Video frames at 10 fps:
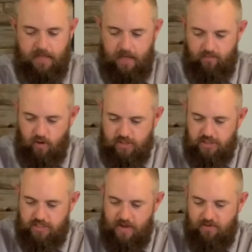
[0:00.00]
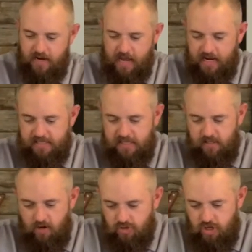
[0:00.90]
In verses 7 and 8, he says,
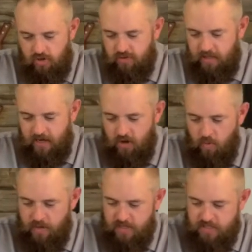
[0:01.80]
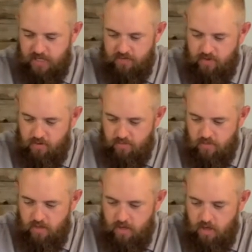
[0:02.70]
Little children, let no one deceive you.
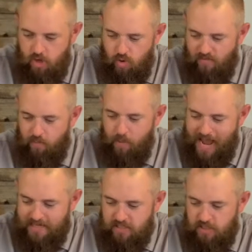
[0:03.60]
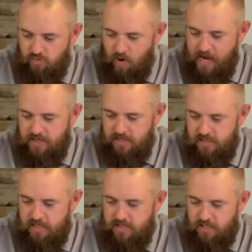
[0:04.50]
Whoever practices
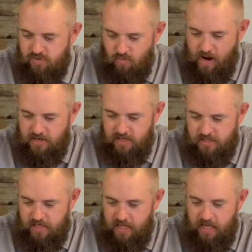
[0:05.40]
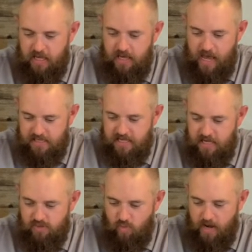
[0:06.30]
righteousness is righteous, and he as
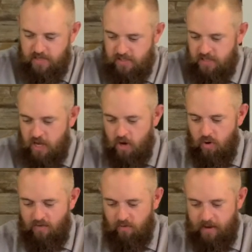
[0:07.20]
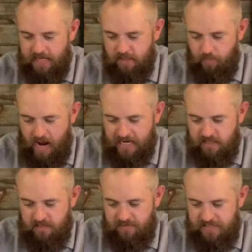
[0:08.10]
he is righteous. Whoever makes a practice of